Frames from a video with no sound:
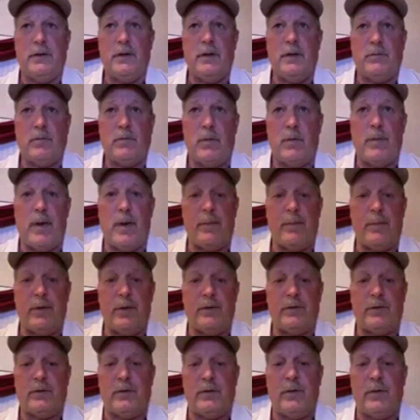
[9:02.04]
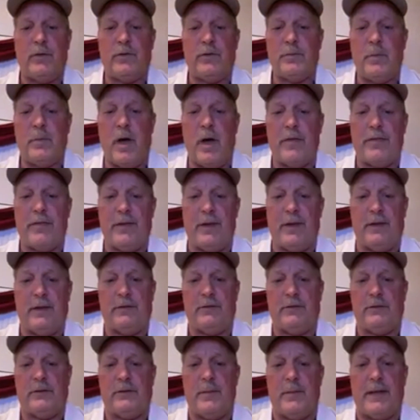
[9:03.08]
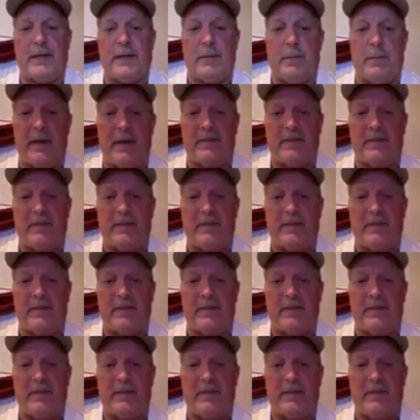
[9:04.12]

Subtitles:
remember, do the small things to make the big